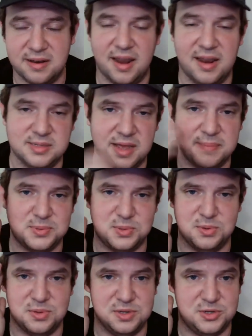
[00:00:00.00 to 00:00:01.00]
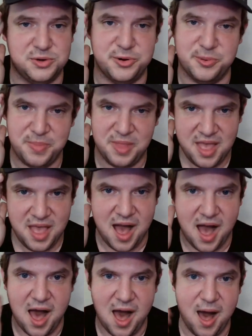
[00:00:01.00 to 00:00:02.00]
That is absolutely true.
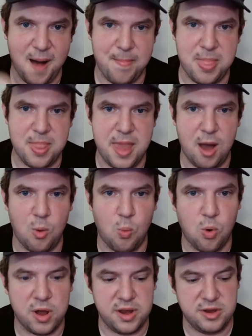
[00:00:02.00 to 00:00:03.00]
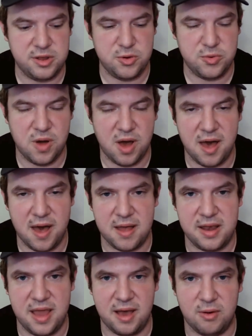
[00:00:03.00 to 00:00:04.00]
Now, what did you
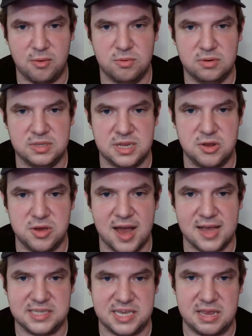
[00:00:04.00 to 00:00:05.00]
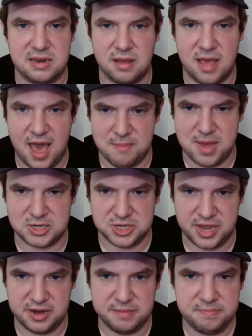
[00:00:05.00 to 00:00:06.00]
did you guys eat at
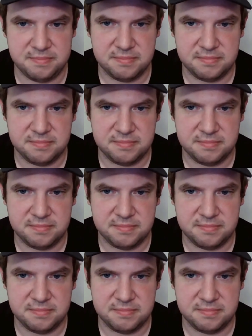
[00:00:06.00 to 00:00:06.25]
Magic Kingdom?